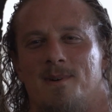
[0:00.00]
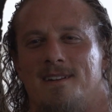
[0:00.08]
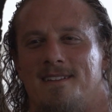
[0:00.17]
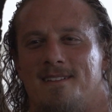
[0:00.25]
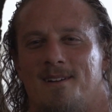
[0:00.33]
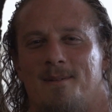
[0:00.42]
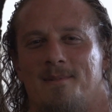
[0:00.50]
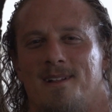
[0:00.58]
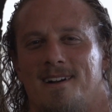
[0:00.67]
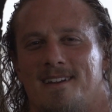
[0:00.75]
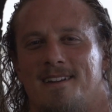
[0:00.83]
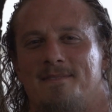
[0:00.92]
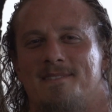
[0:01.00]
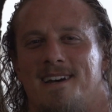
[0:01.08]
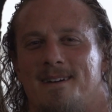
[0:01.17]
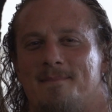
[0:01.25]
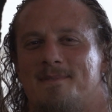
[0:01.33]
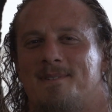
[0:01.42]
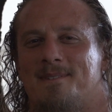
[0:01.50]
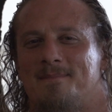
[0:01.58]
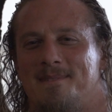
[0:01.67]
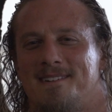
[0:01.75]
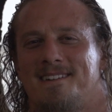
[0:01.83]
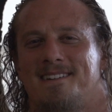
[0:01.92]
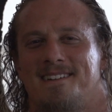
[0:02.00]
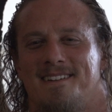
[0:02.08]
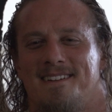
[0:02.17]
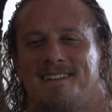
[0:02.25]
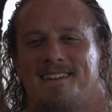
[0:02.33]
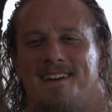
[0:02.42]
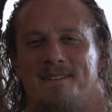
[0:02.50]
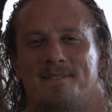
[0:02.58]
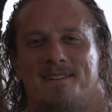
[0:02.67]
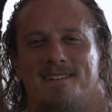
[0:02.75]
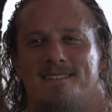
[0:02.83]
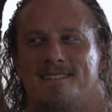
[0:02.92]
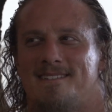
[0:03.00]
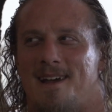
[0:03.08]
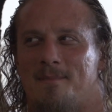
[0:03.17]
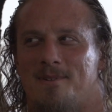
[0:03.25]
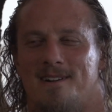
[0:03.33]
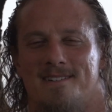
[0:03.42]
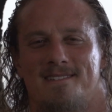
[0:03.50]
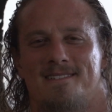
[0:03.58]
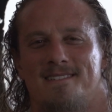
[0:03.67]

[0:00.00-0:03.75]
button on the alarm clock enough times where I'm kind of in a time crunch.